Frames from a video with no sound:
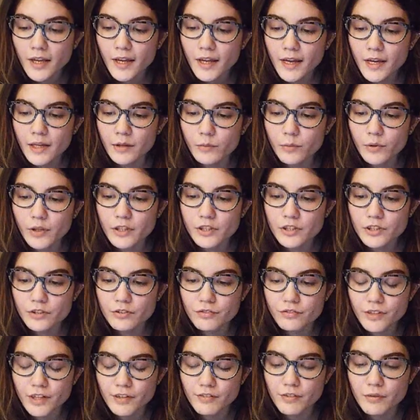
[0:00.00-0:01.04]
And what is your
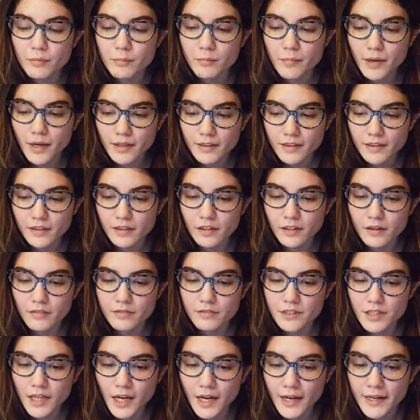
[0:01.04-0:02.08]
favorite method of
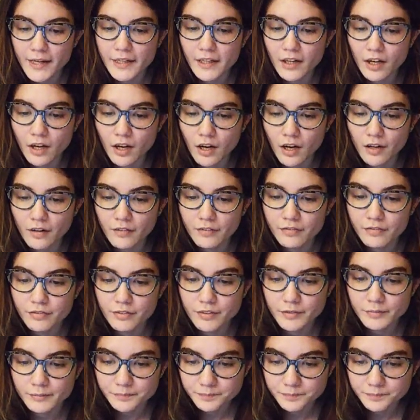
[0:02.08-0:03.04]
tying off?